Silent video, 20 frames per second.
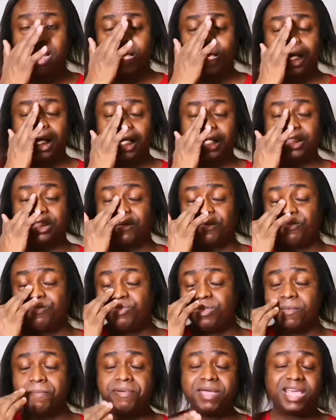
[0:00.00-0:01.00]

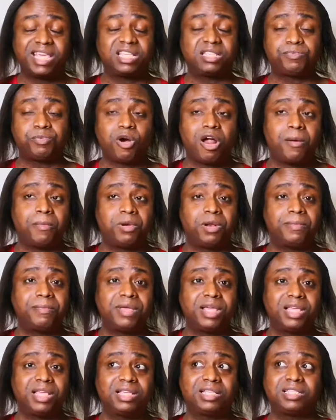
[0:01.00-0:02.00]
The biggest
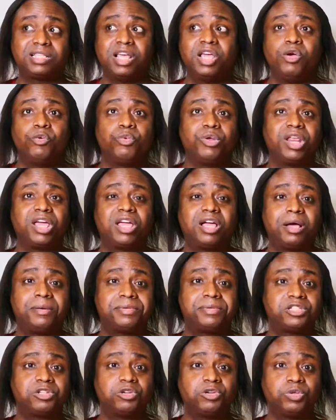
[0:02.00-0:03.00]
problem is when it
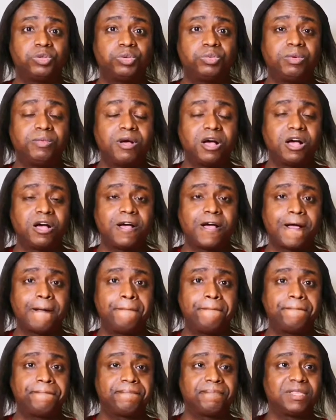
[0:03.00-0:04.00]
comes to
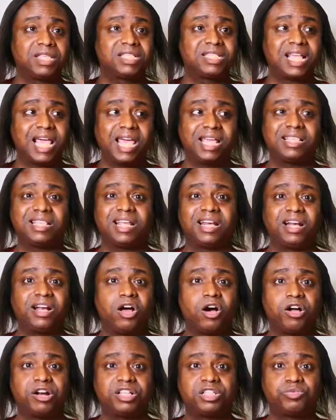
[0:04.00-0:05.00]
saying that an
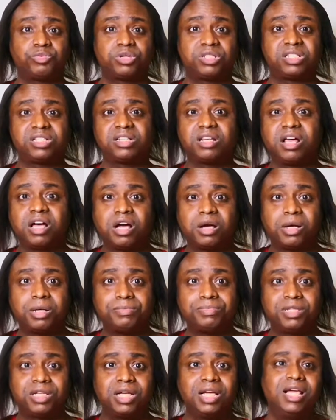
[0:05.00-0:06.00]
artist was
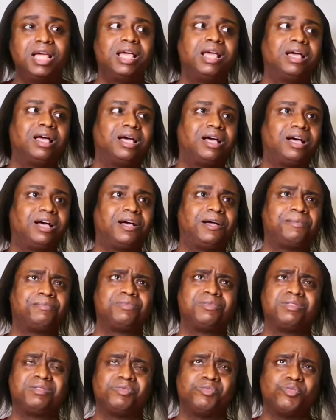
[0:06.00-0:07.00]
snubbed,
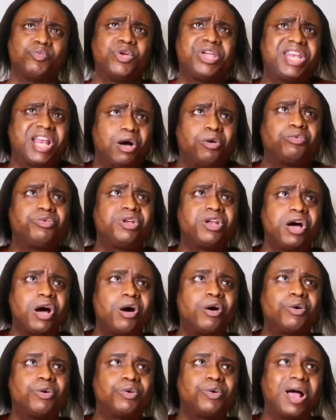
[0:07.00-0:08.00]
we don't
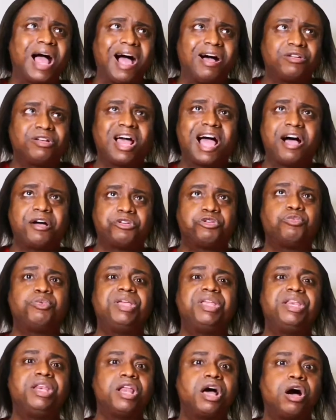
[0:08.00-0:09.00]
know. How do
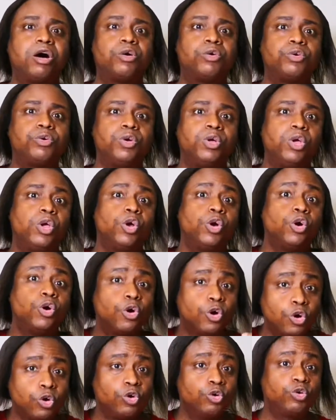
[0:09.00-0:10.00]
we know
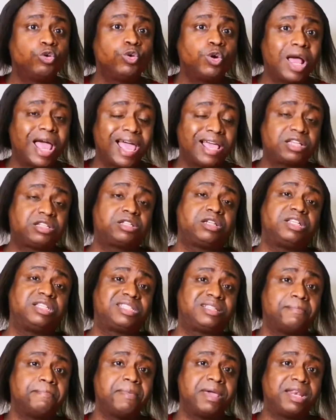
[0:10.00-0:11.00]
who actually
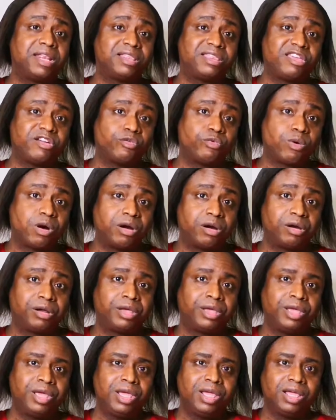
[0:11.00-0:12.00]
submitted their
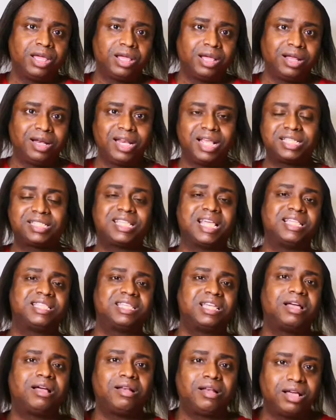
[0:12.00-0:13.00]
work unless they
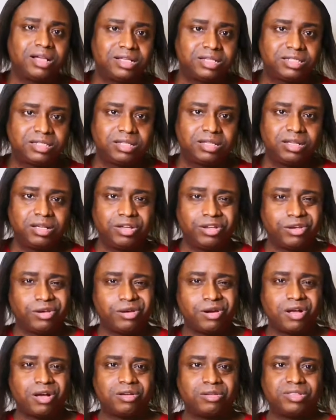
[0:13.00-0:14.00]
tell us?
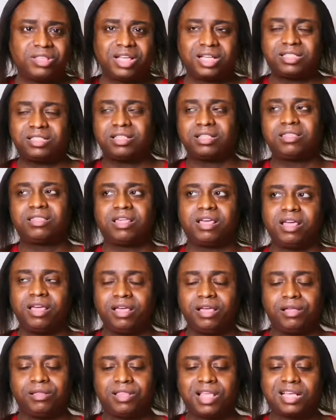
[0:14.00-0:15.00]
That's the
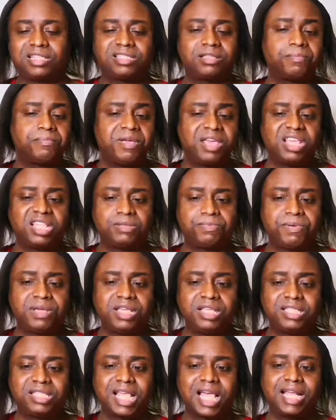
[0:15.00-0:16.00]
thing. That's the biggest
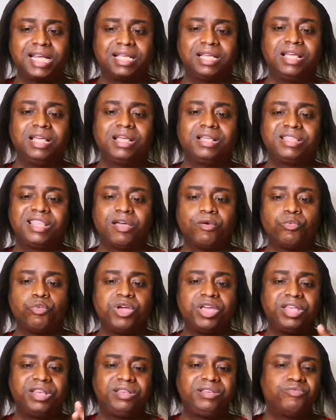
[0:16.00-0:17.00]
piece that
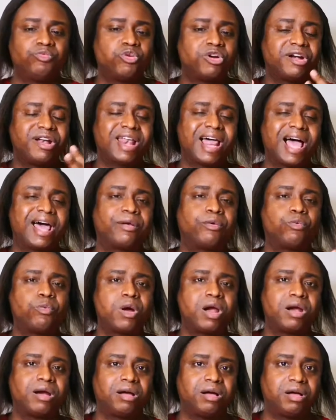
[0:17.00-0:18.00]
we're not
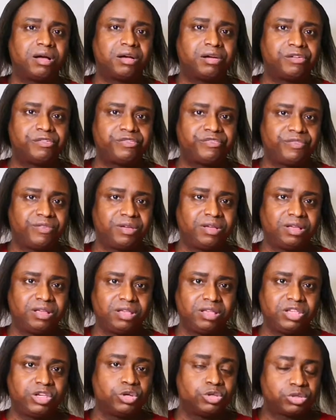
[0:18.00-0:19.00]
aware of
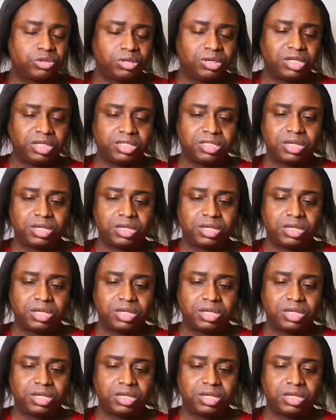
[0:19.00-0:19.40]
usually.